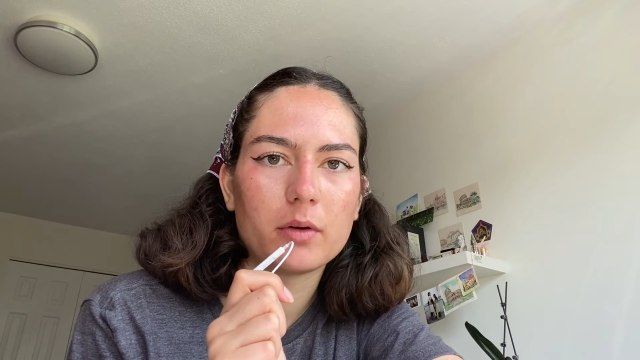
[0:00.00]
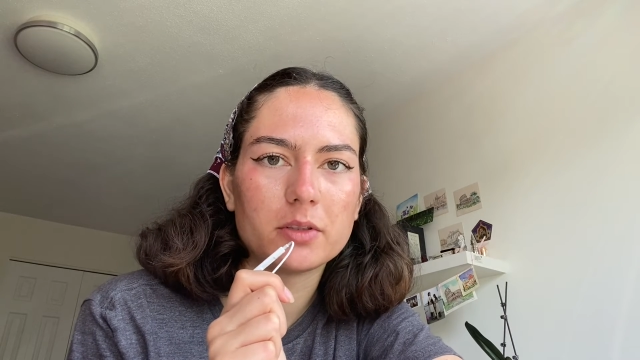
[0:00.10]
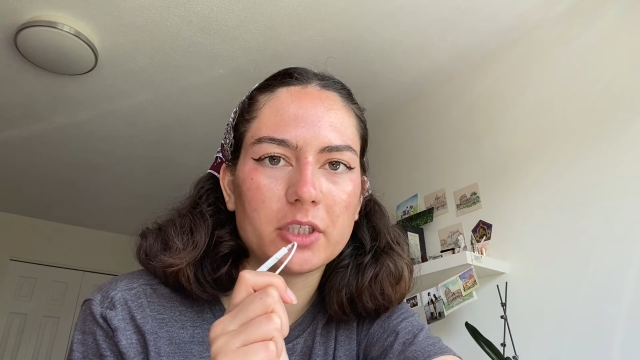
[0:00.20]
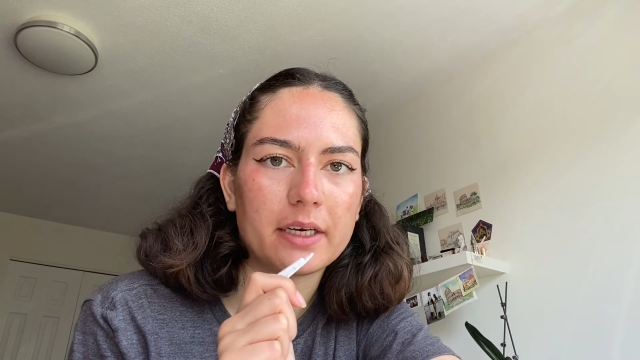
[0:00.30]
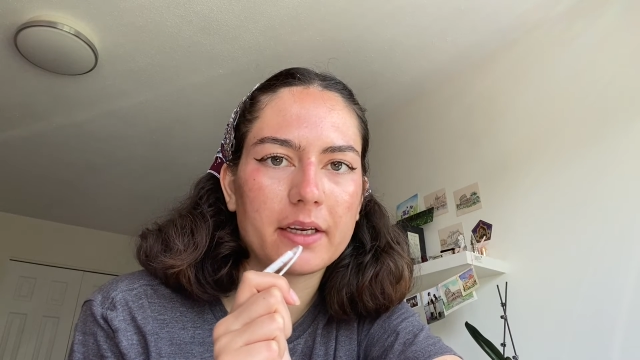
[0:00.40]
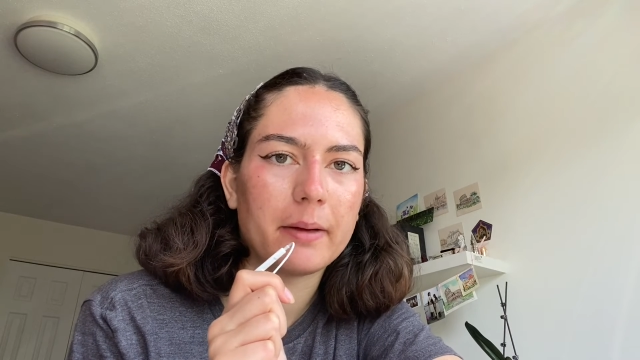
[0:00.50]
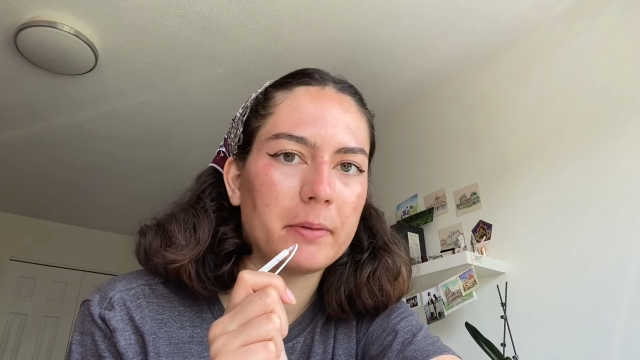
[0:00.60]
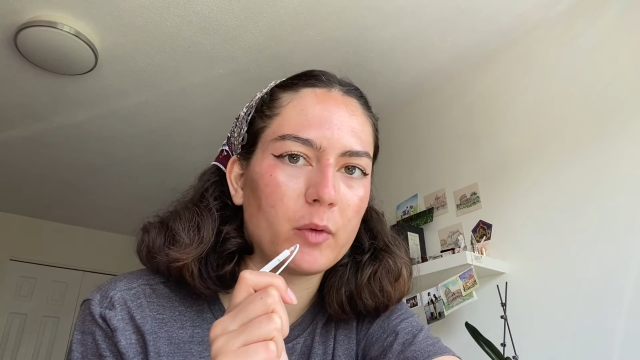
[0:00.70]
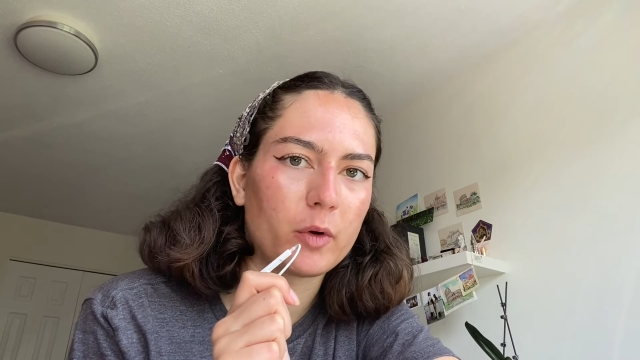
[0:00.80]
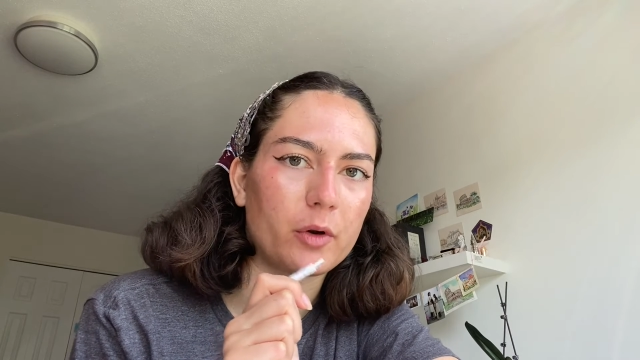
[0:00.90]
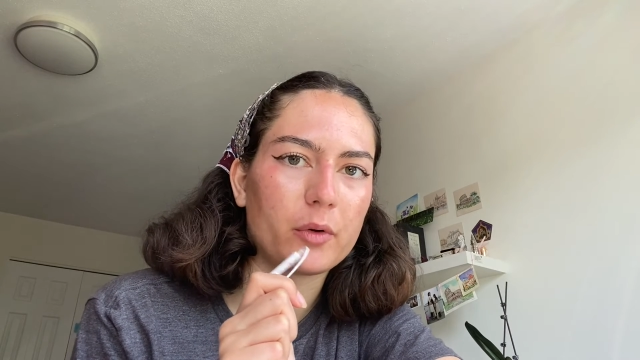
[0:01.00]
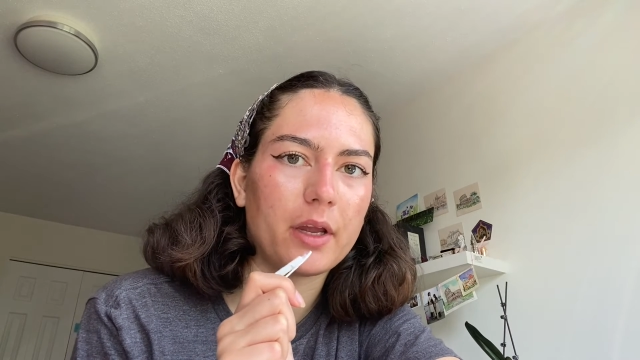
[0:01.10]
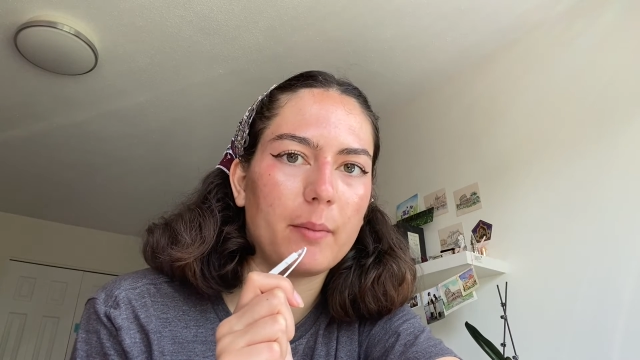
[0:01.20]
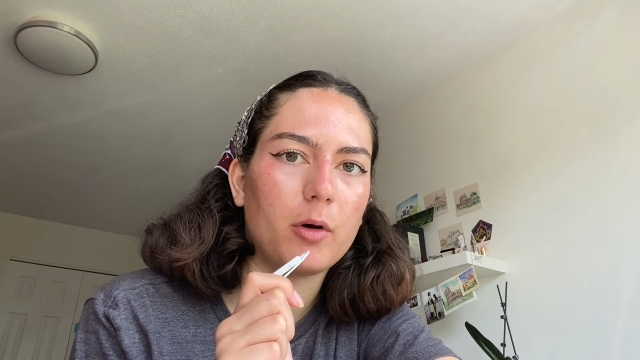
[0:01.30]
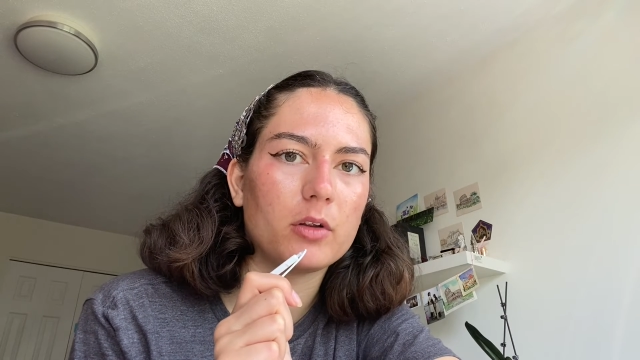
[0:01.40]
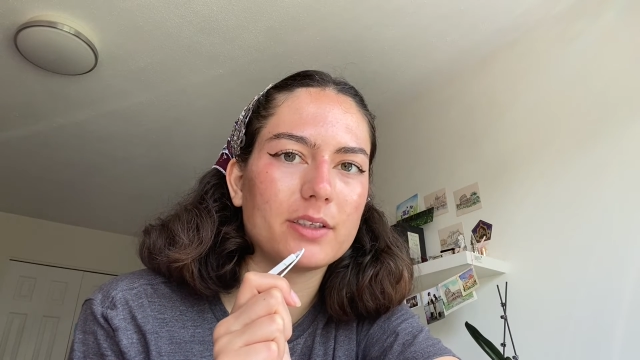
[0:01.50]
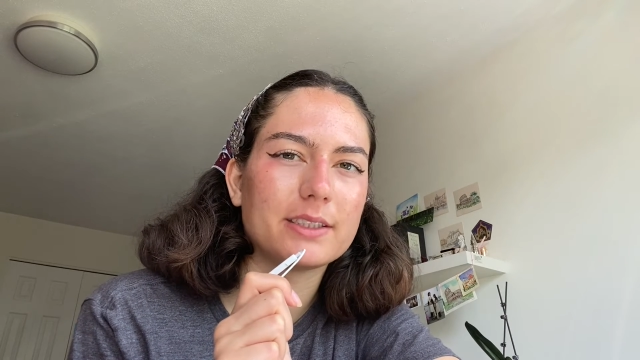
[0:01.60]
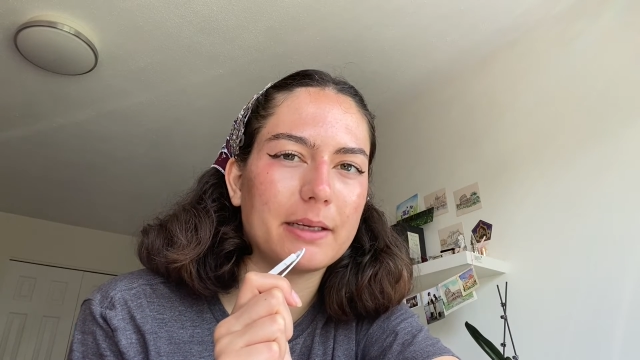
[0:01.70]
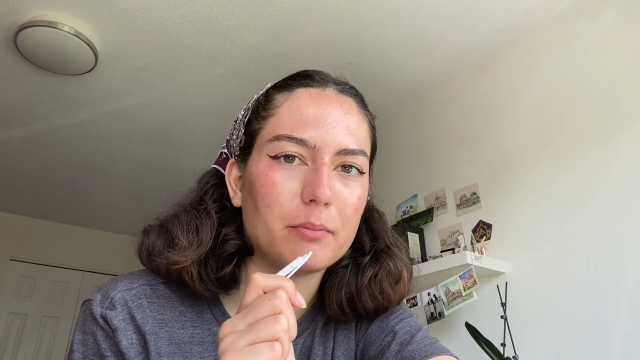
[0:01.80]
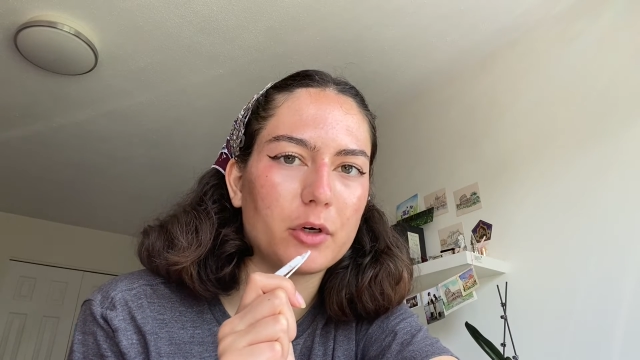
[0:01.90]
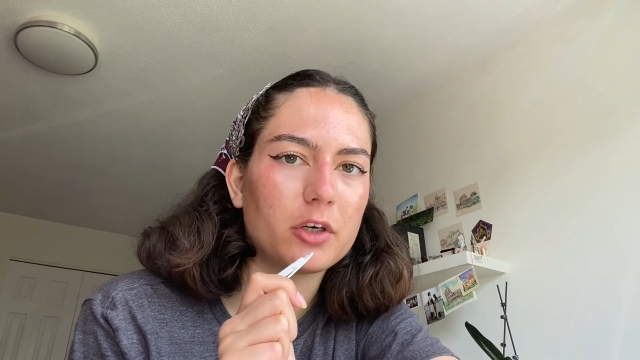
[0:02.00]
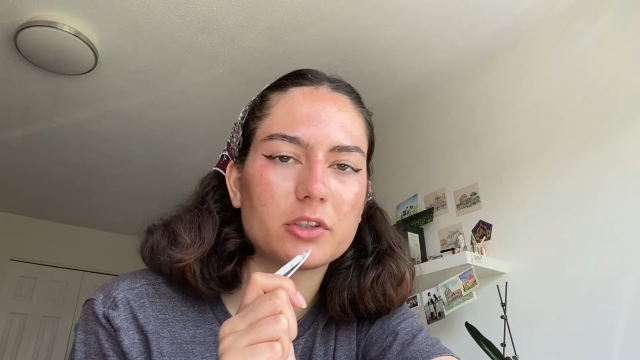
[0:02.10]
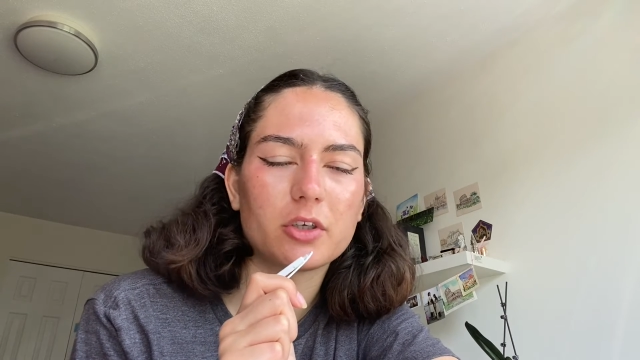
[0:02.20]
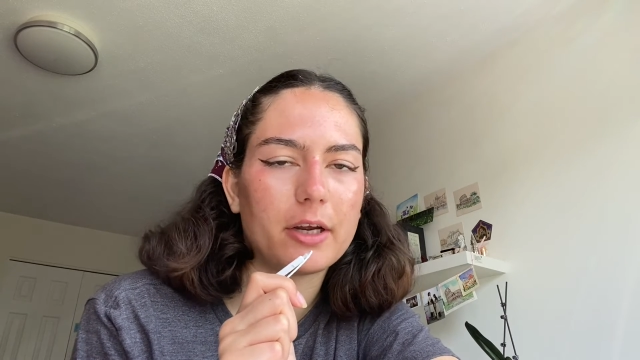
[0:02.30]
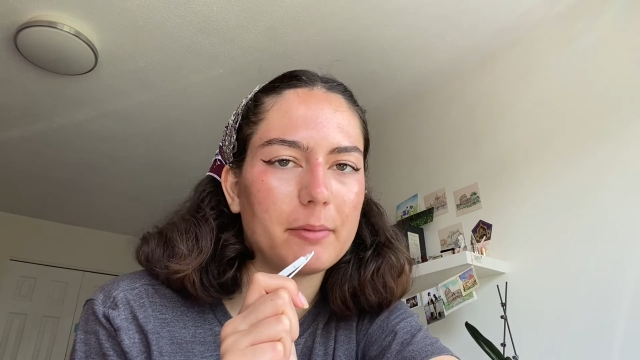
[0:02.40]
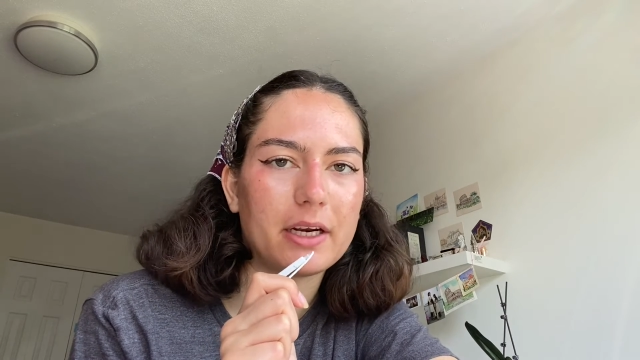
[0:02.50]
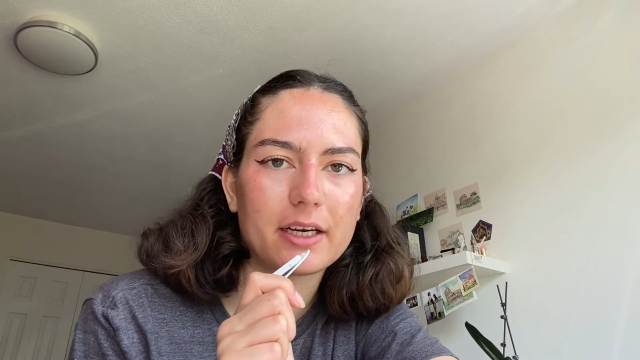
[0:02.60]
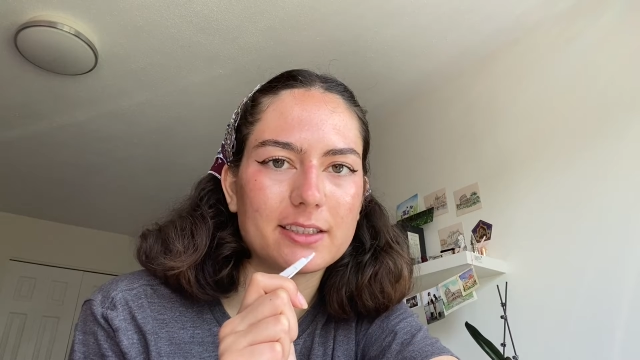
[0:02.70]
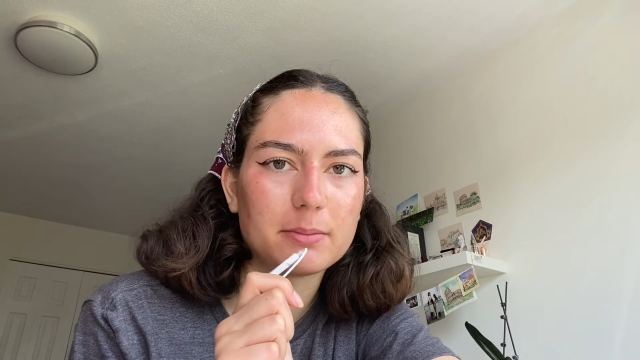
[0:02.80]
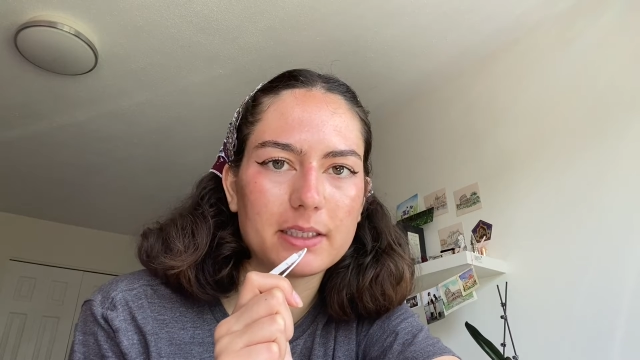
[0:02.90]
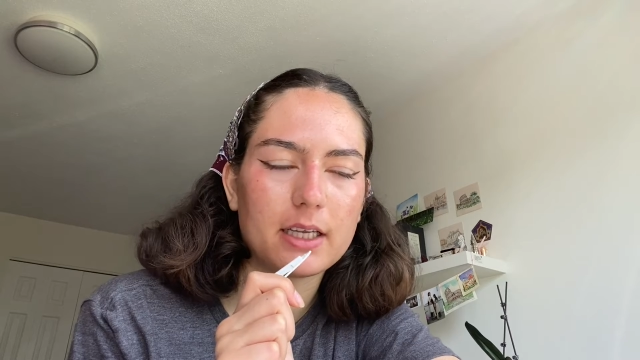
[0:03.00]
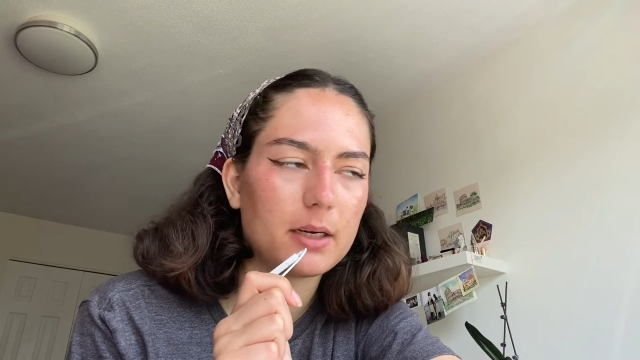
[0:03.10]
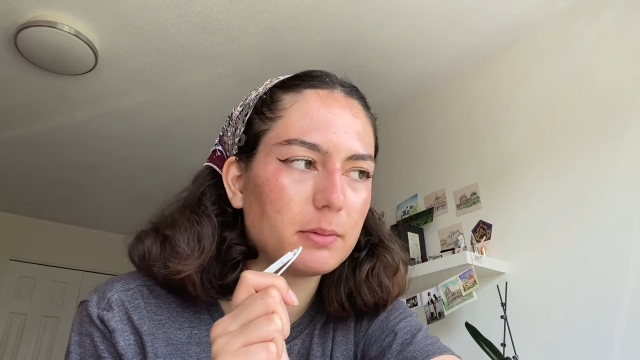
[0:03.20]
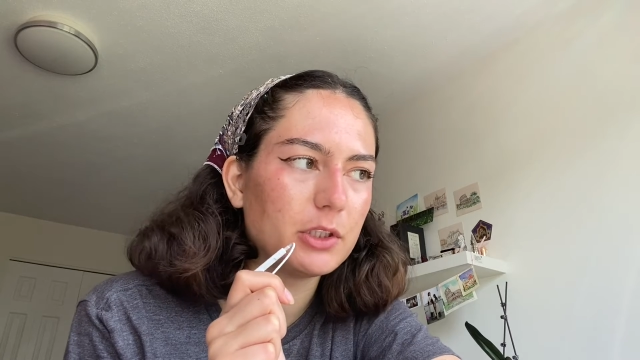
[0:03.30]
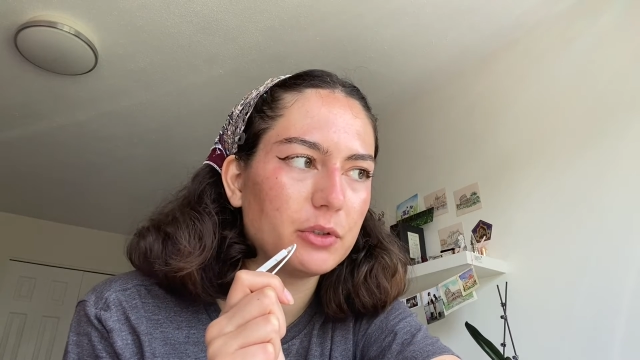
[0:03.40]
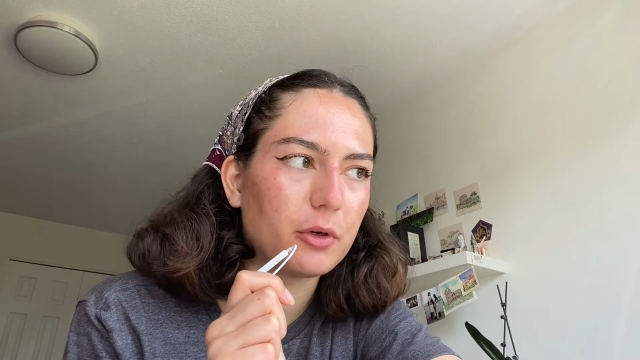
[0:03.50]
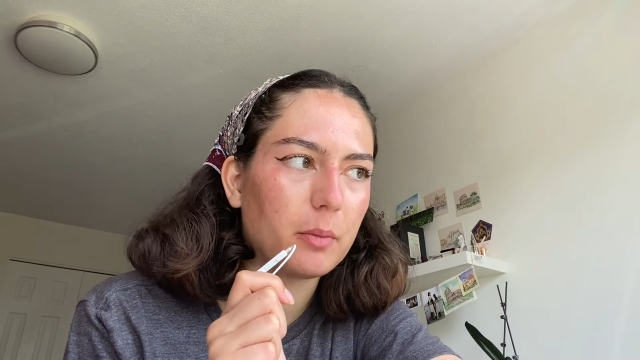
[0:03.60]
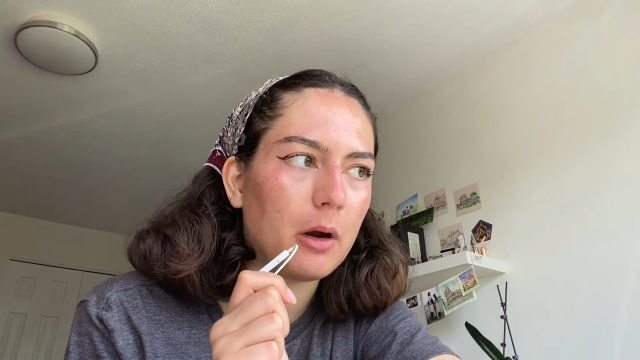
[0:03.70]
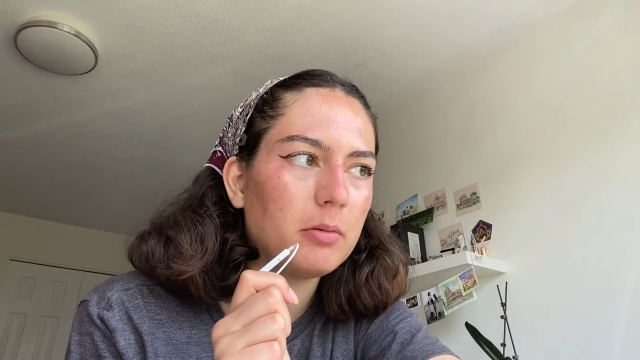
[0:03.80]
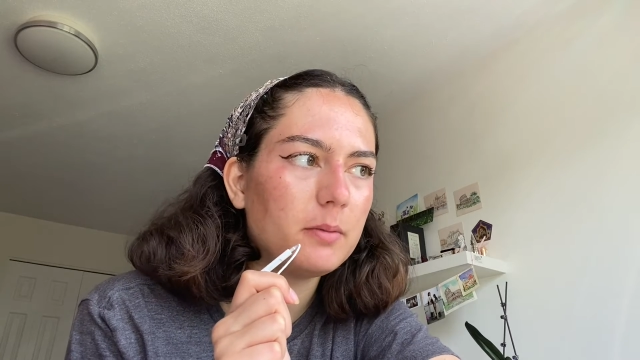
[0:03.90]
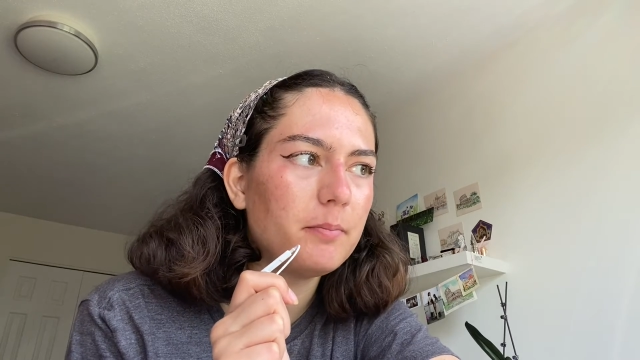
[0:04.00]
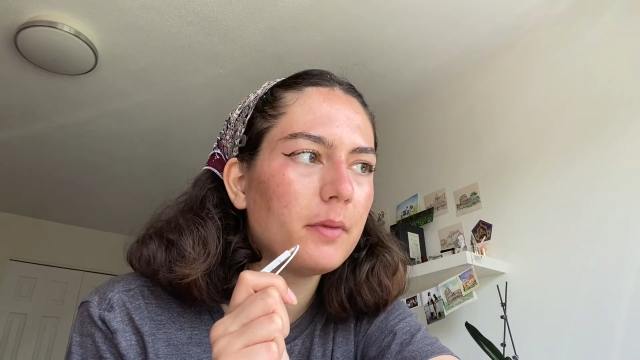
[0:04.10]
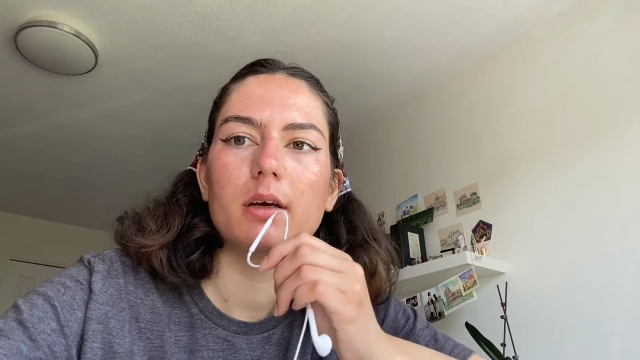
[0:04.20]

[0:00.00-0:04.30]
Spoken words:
Gen Chem and Orgo Chem all in the same book. So I mean, I could split that up too, no problem.